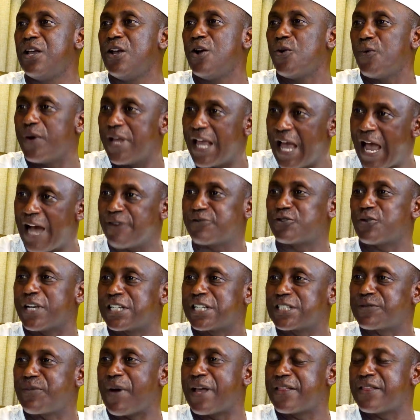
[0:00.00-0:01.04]
We have to
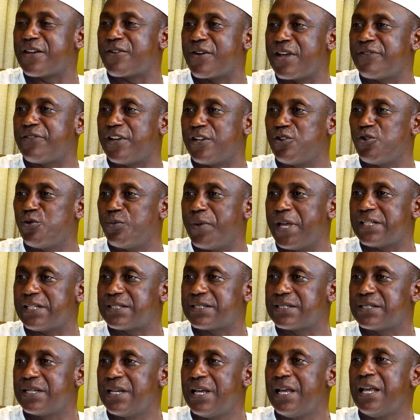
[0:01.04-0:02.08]
expand the revenue
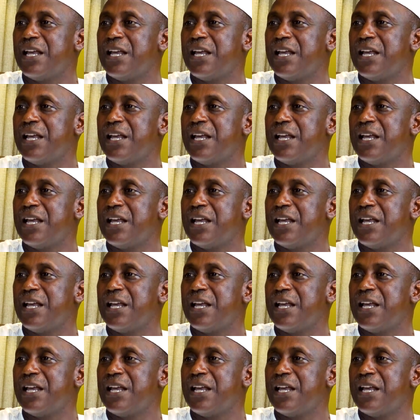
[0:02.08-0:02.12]
base.